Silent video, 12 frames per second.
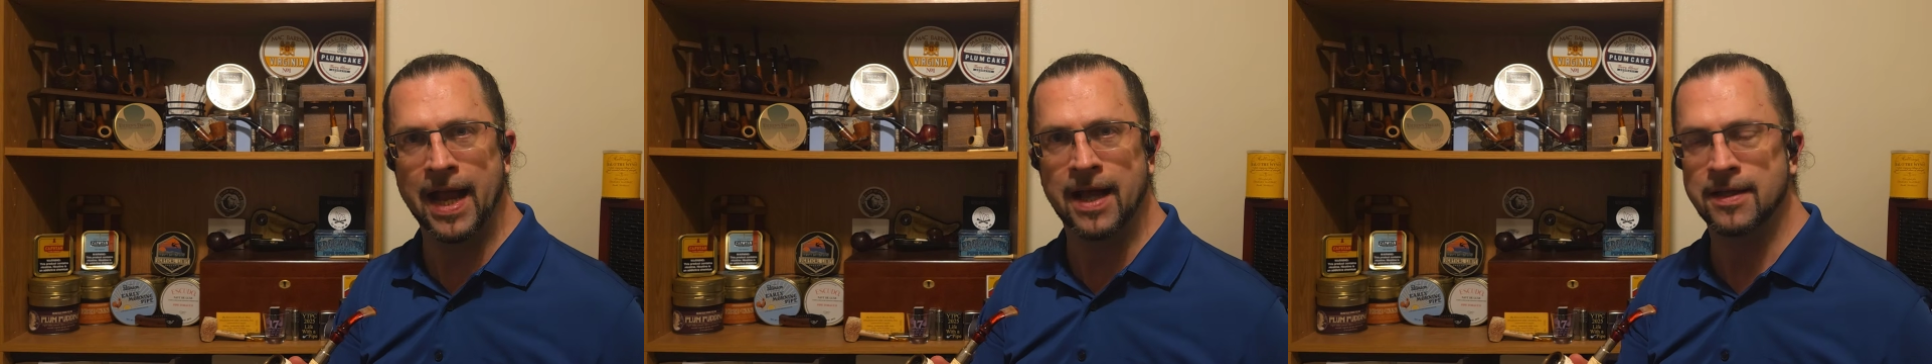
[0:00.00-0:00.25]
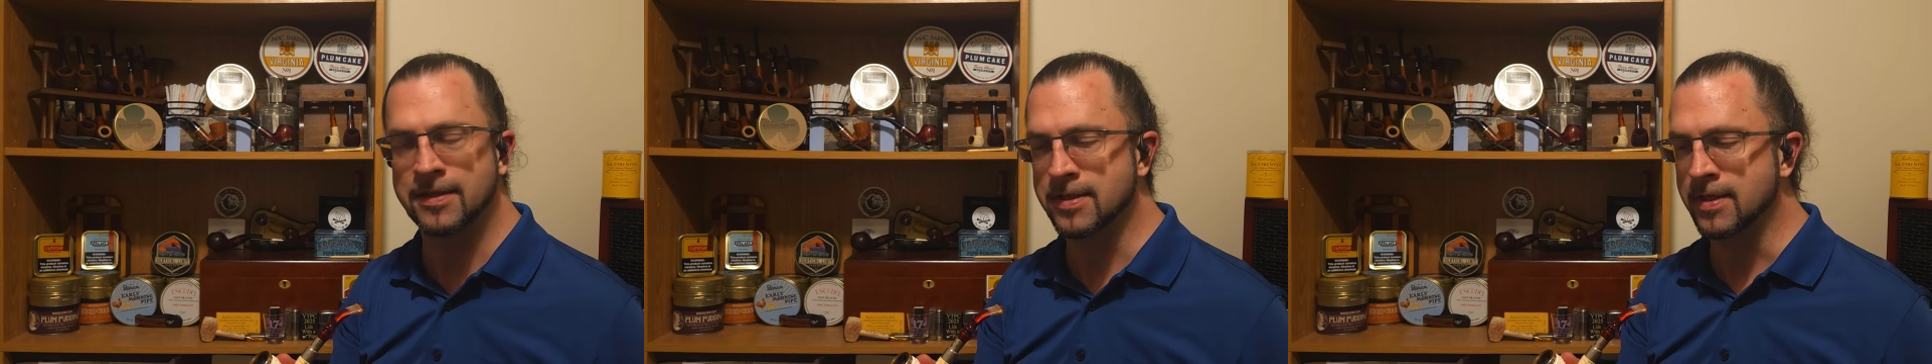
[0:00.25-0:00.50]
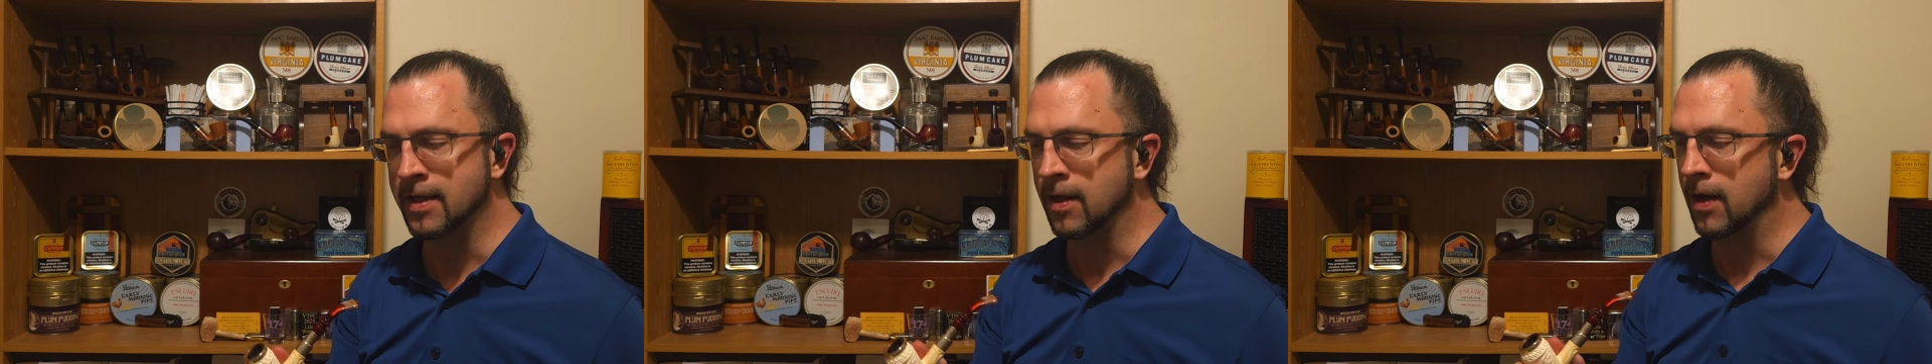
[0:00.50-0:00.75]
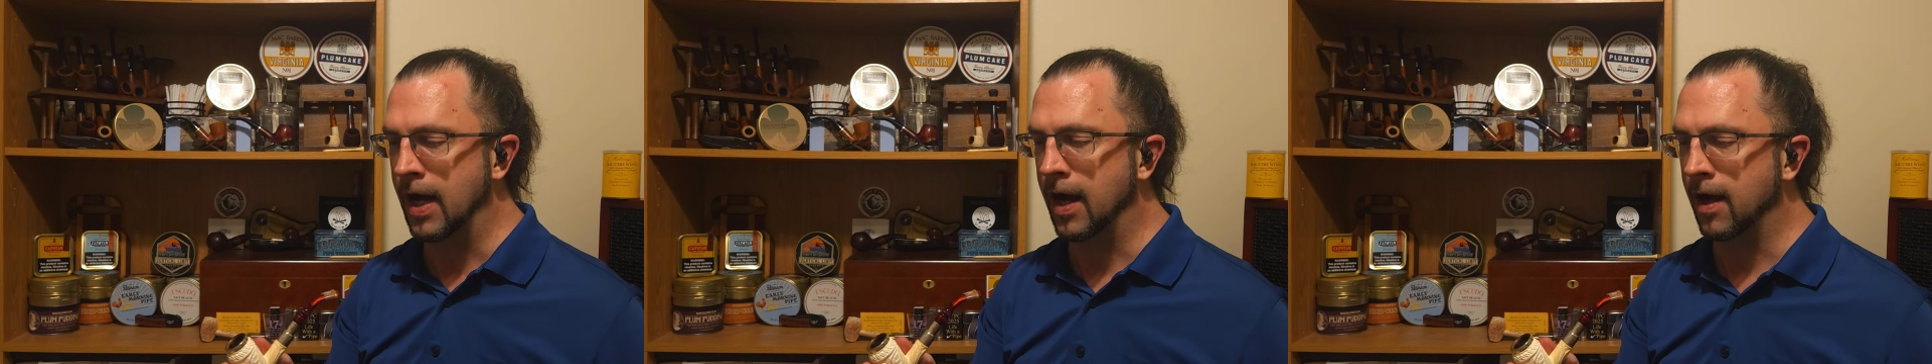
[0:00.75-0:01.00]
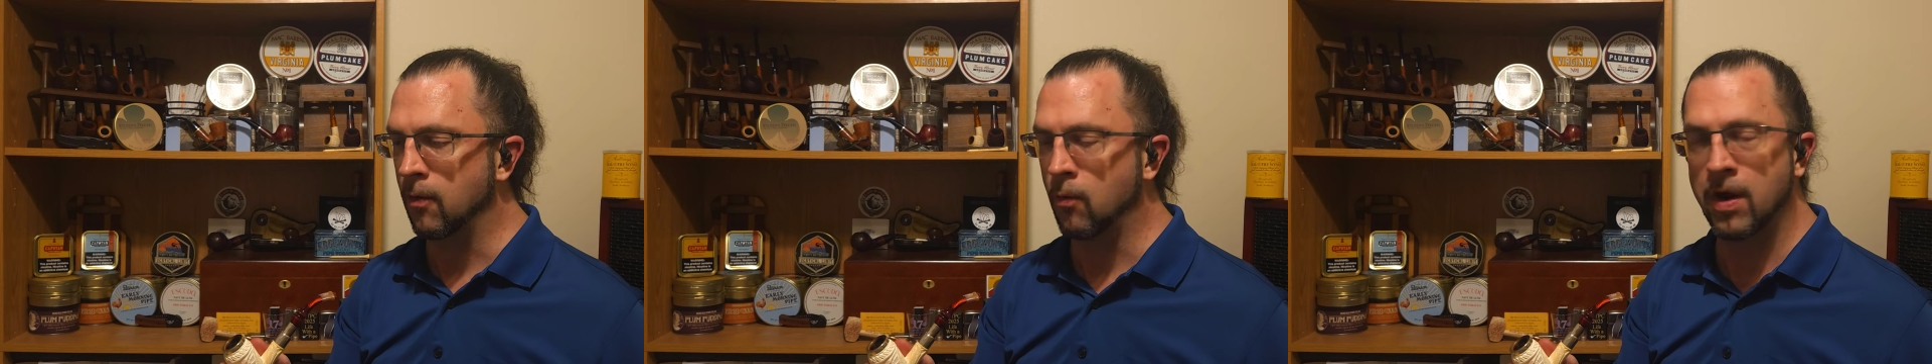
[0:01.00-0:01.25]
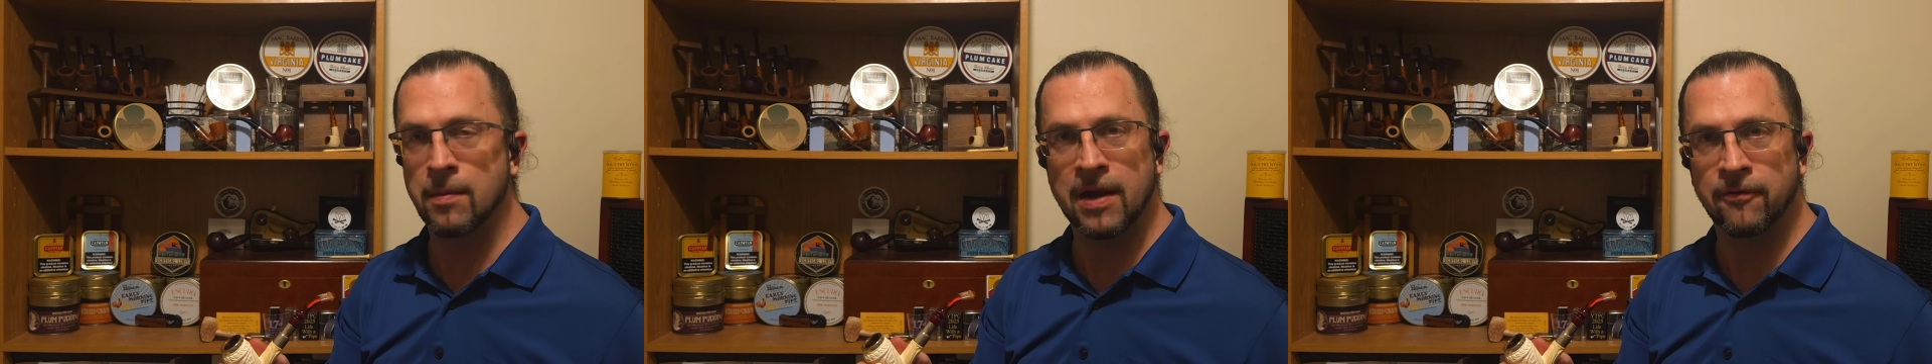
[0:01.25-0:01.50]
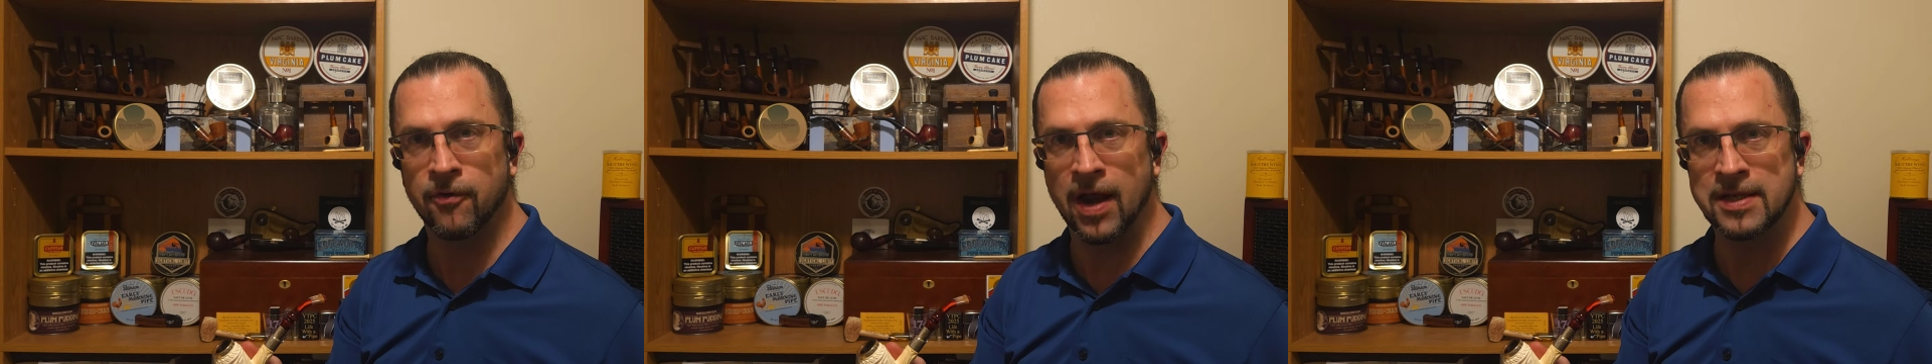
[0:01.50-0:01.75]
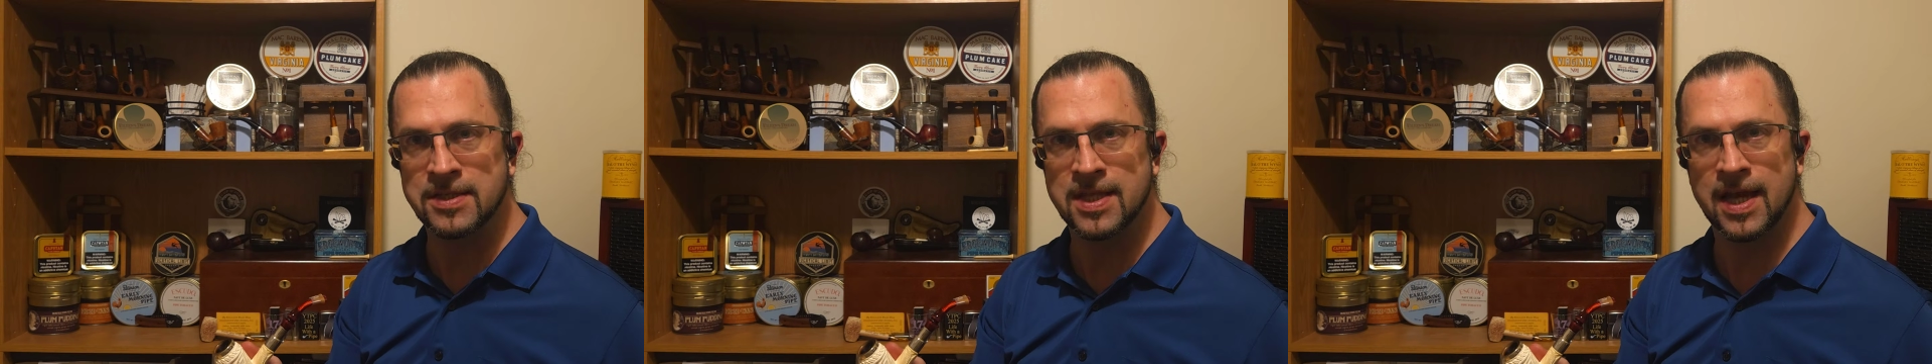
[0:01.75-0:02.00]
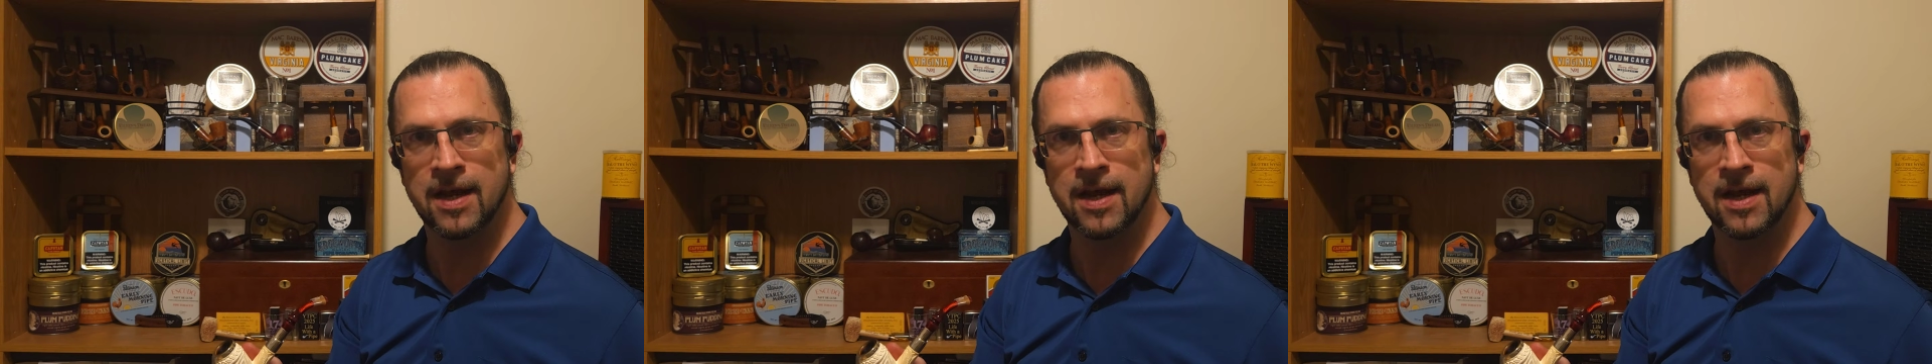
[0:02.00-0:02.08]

and one of my friends